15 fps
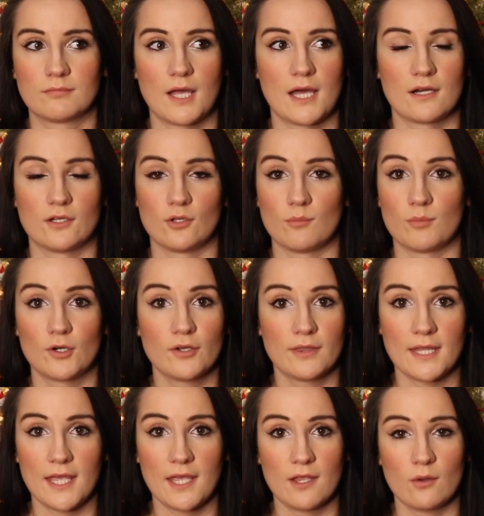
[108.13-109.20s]
I don't know,
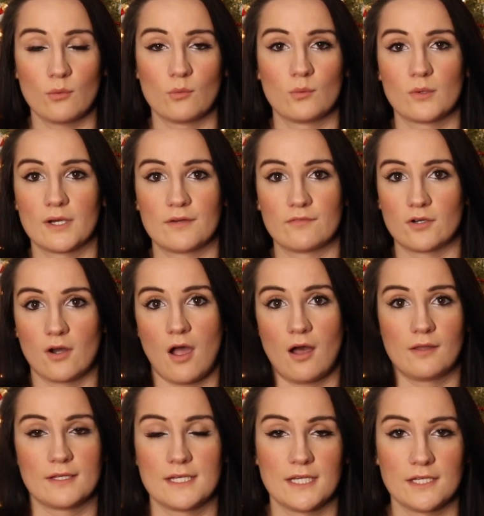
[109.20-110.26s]
birthday or whatever
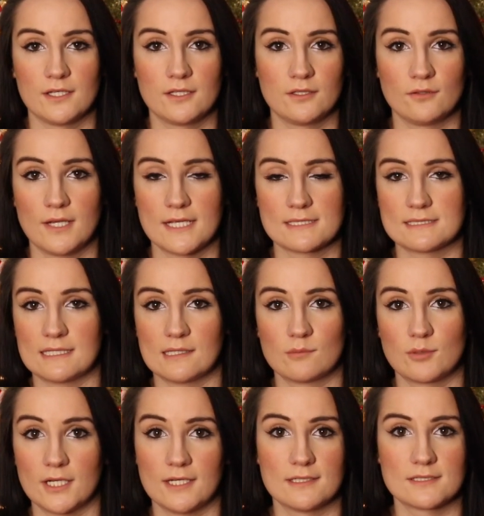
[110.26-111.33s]
holiday you guys
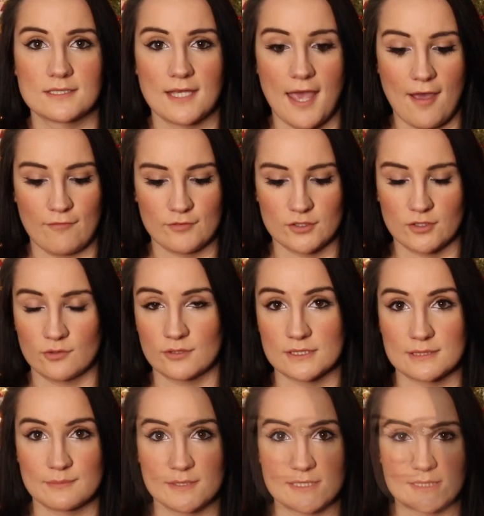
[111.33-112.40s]
celebrate after
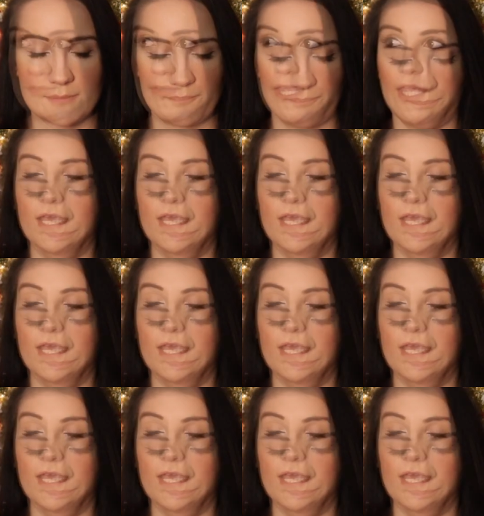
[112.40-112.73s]
Christmas.